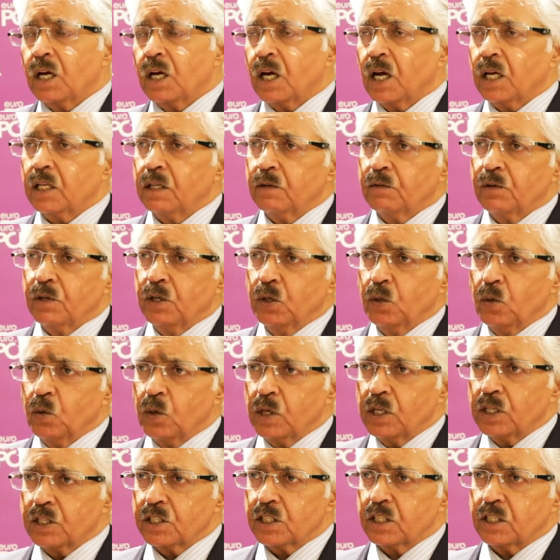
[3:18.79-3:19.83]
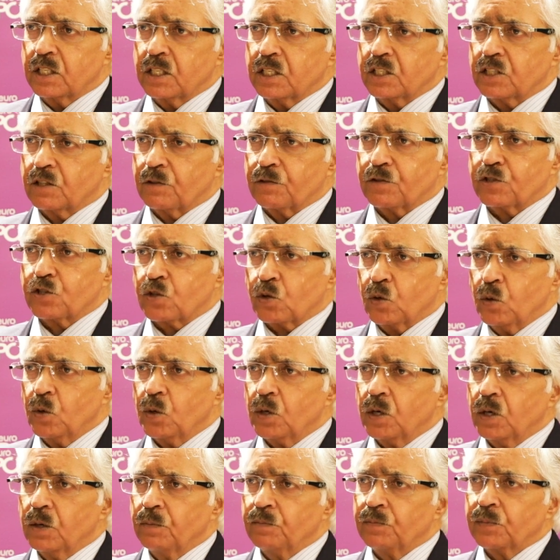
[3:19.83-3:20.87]
And there were no incidents of
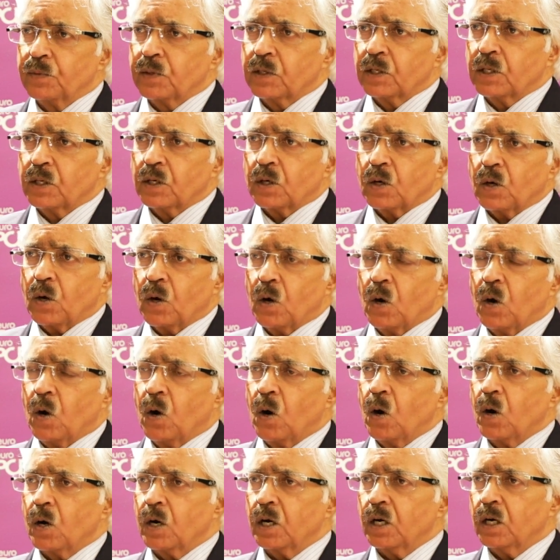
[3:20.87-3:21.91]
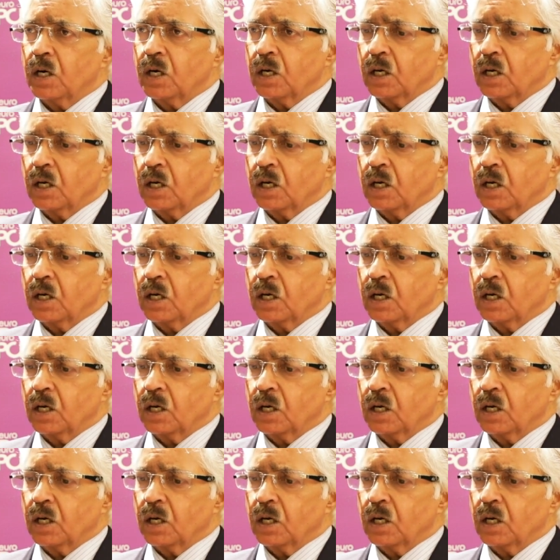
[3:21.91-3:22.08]
stroke or